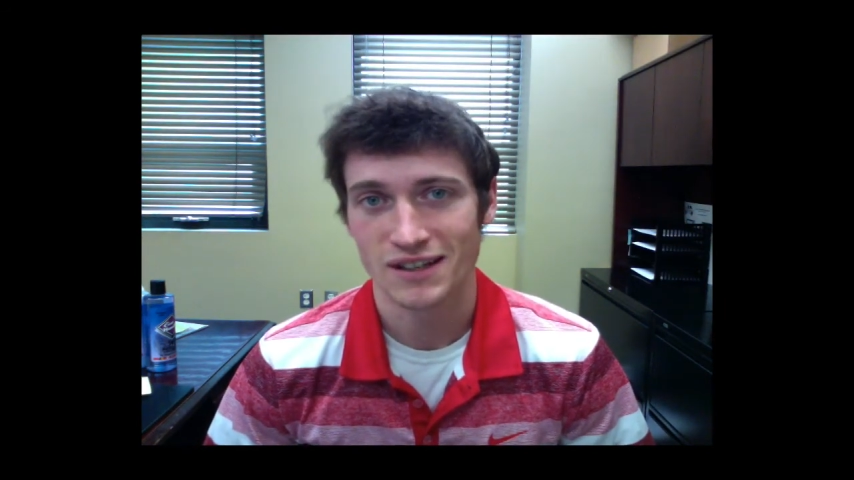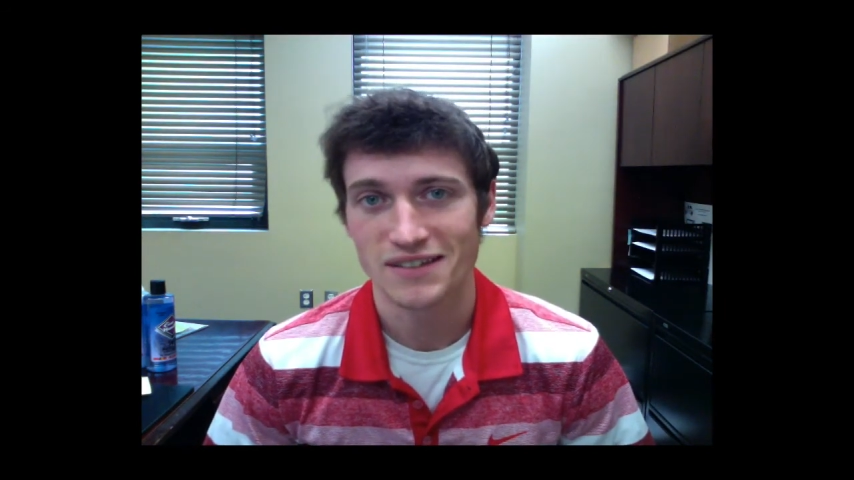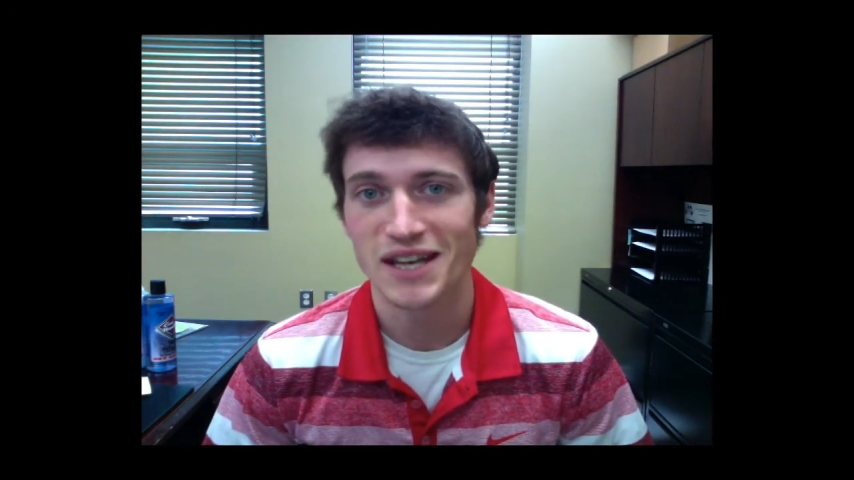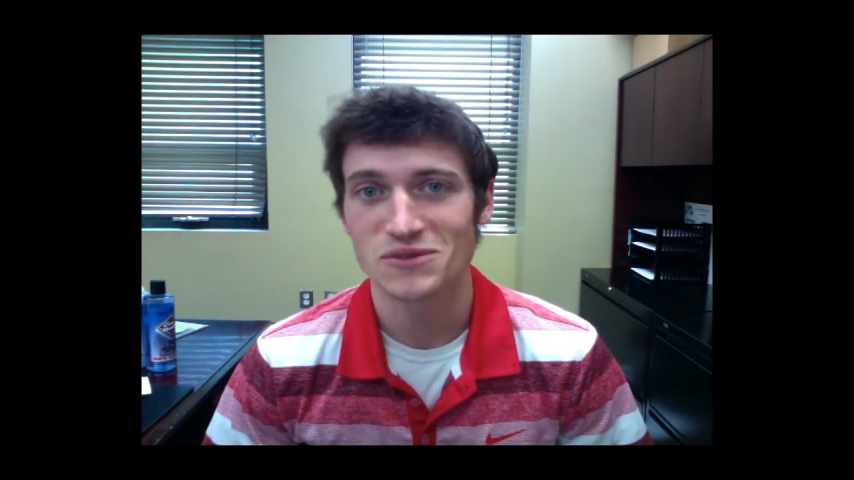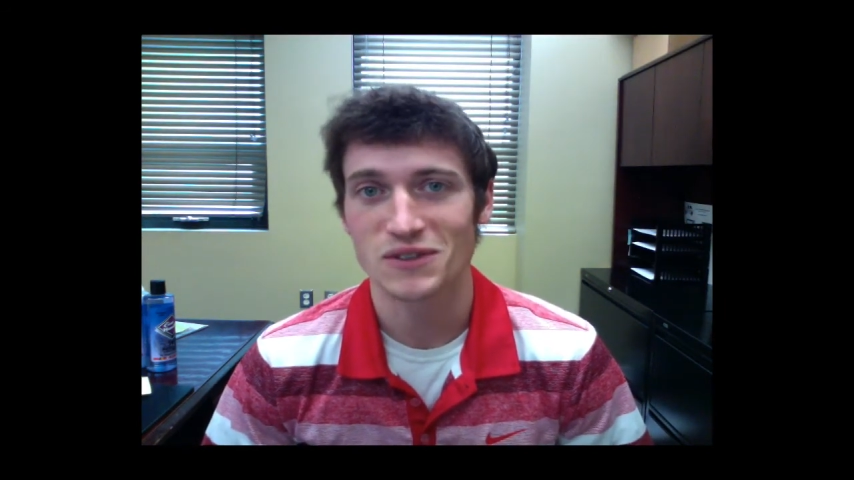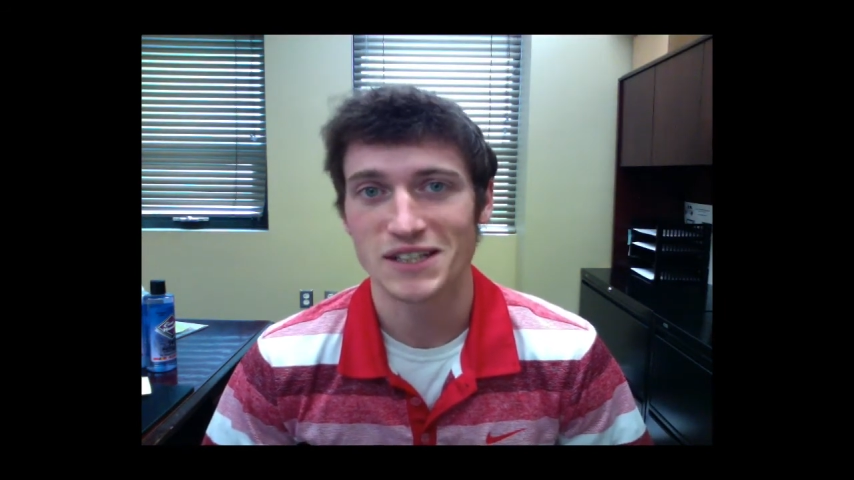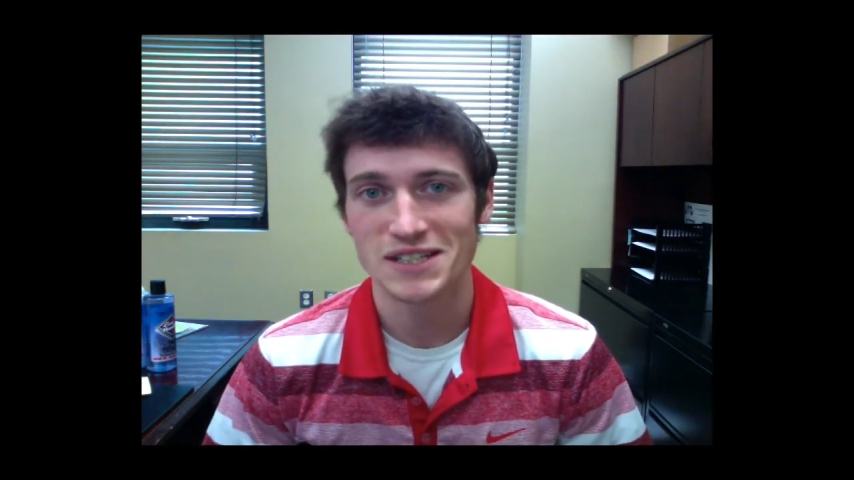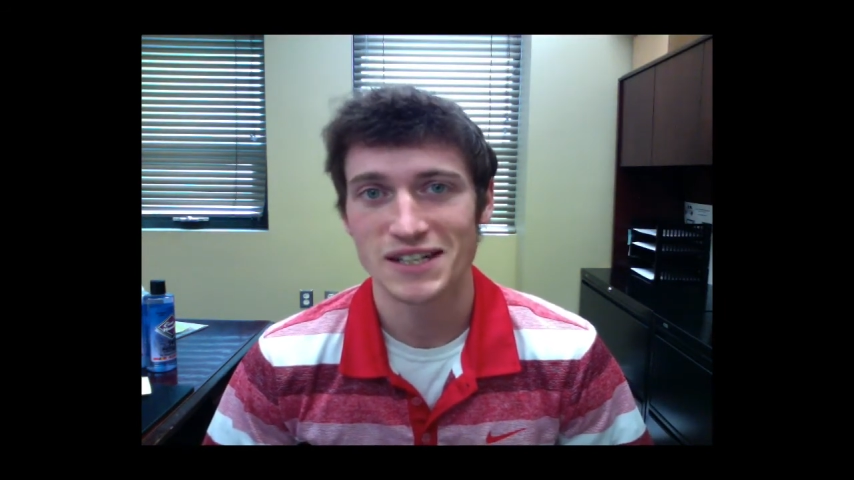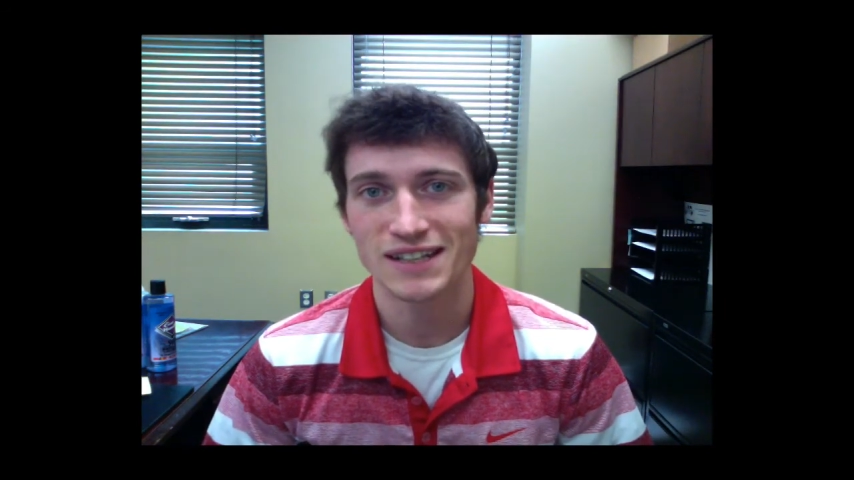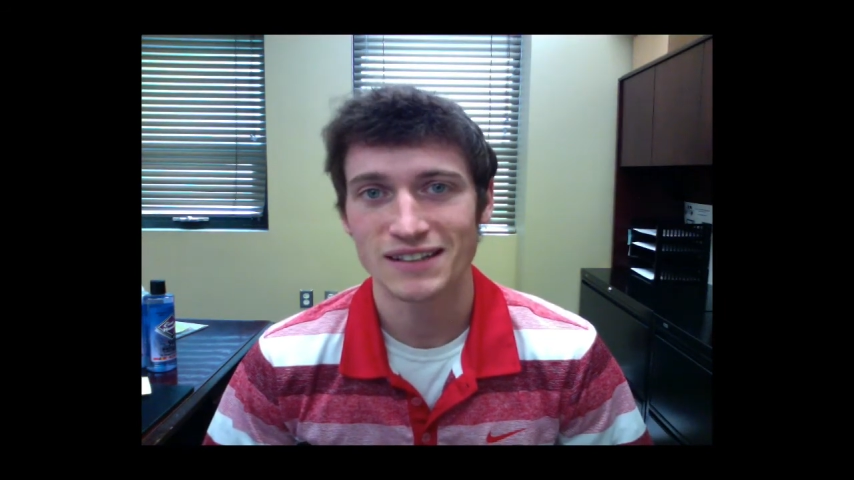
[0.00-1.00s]
Thanks for
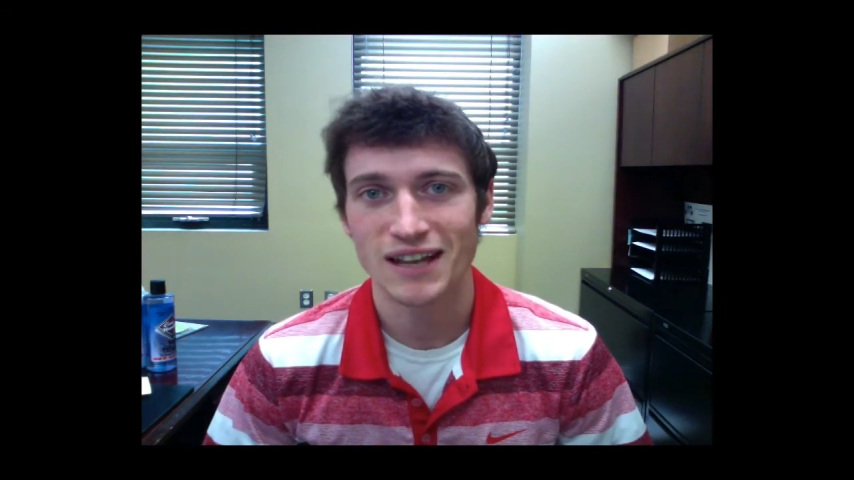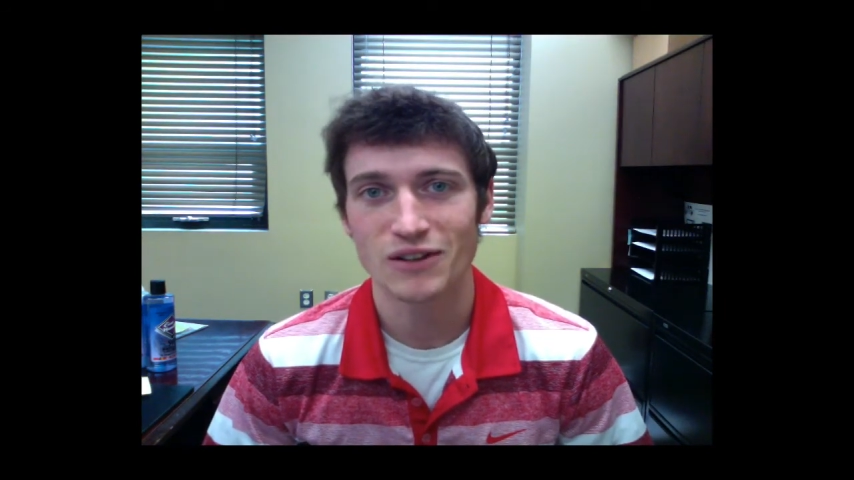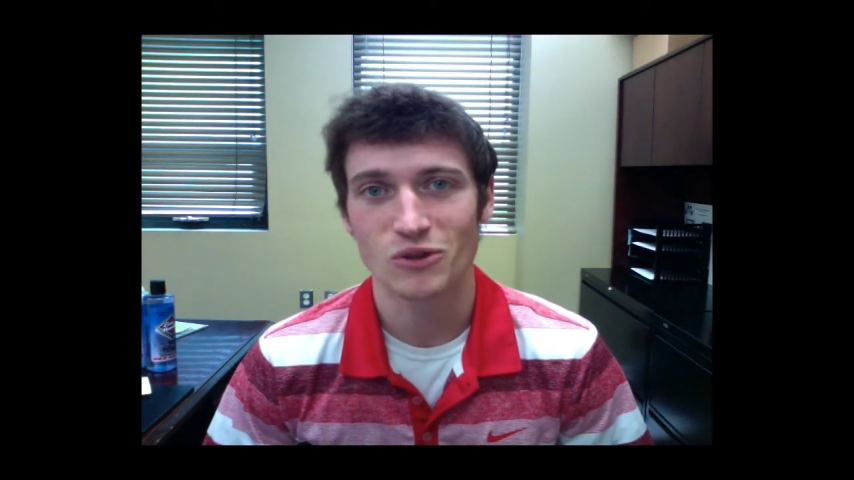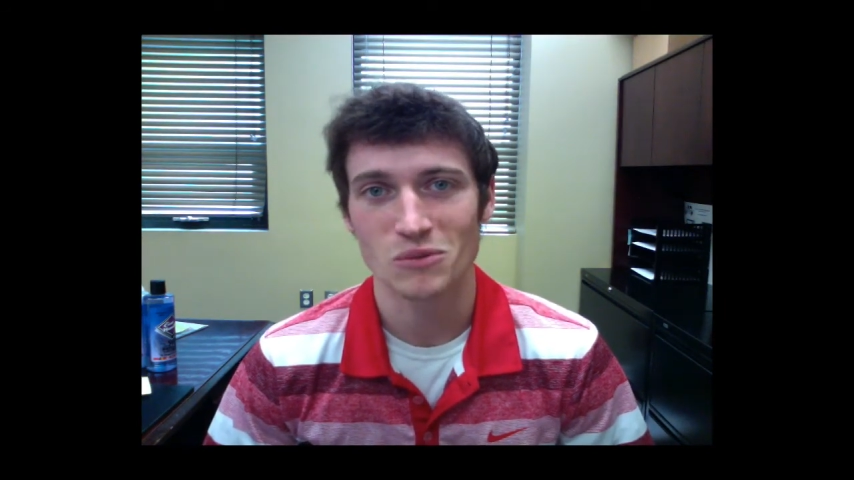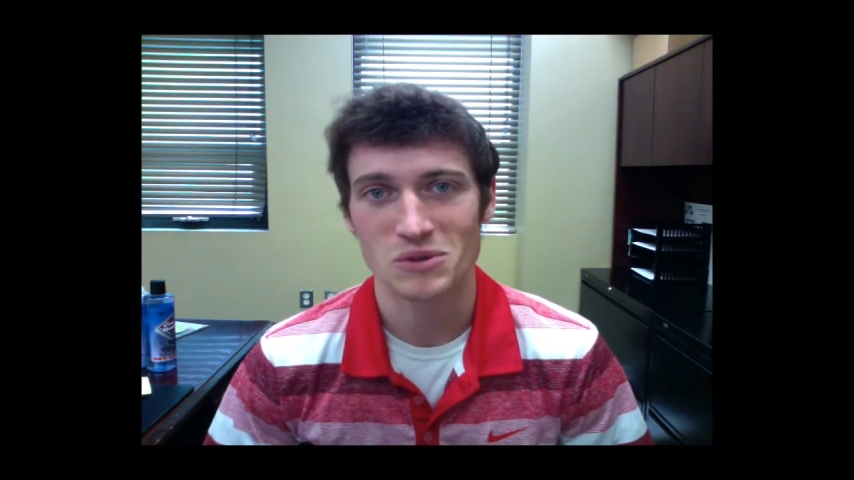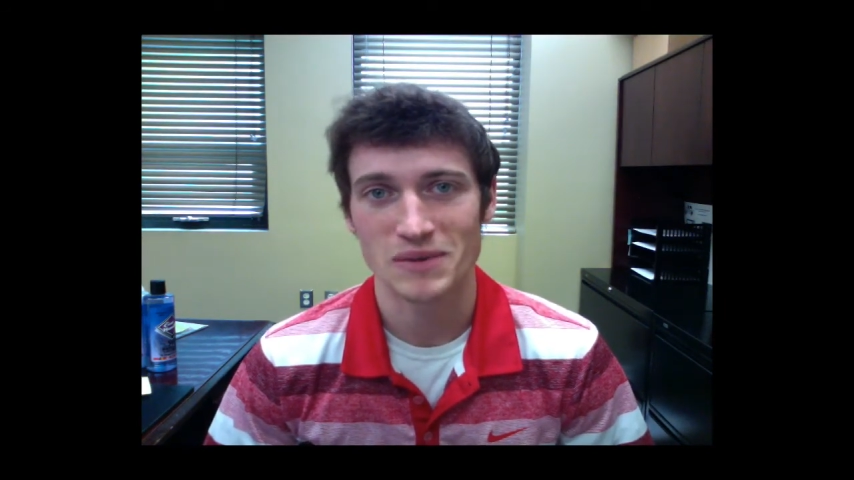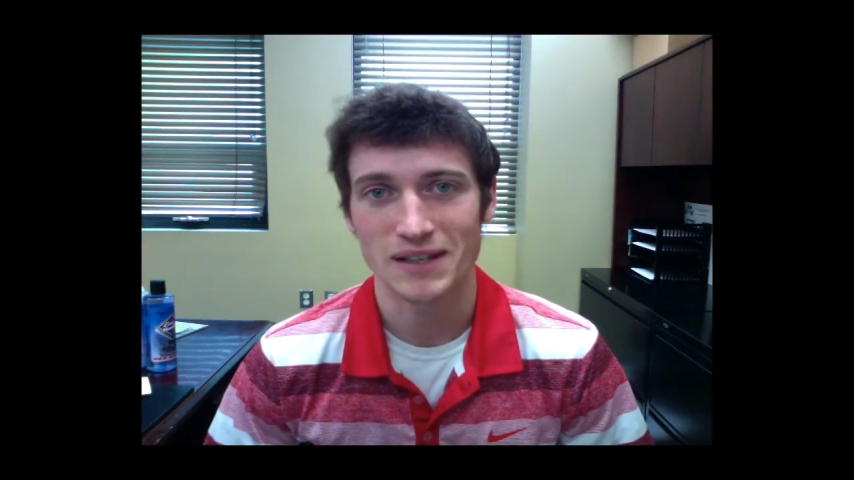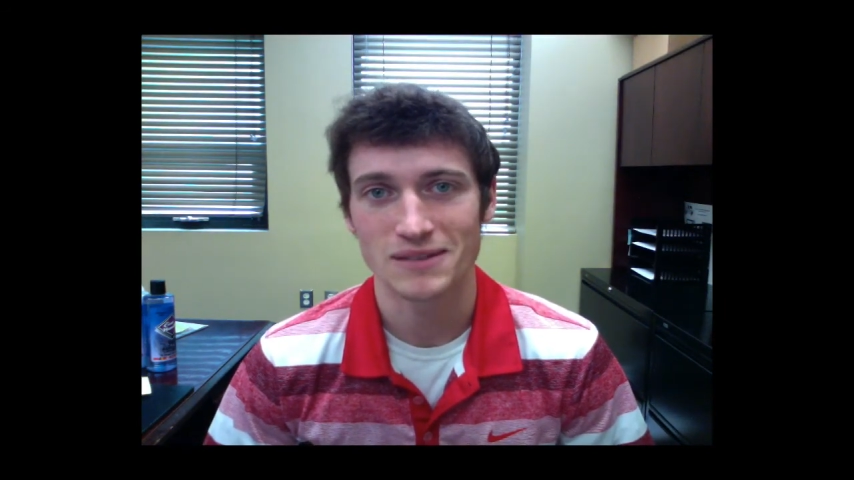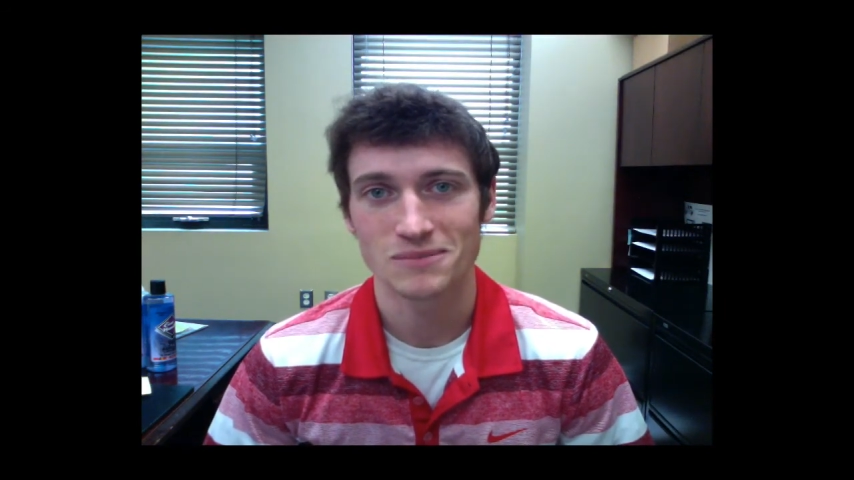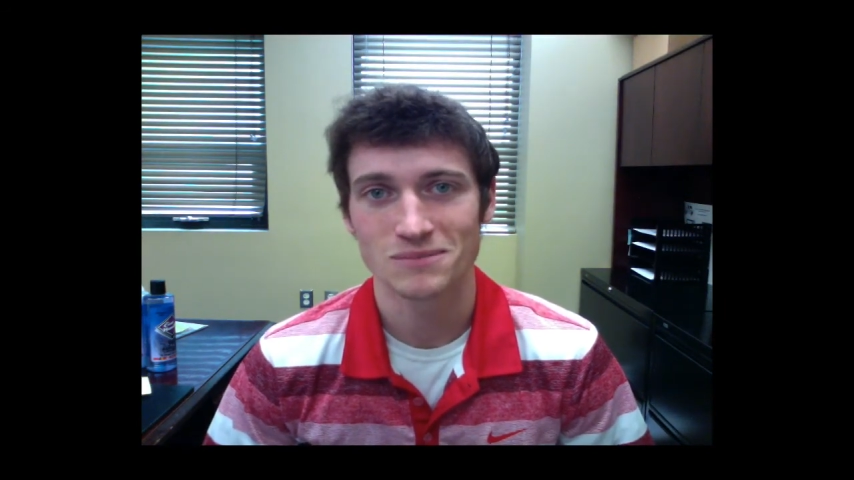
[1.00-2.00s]
listening and Groom Speed.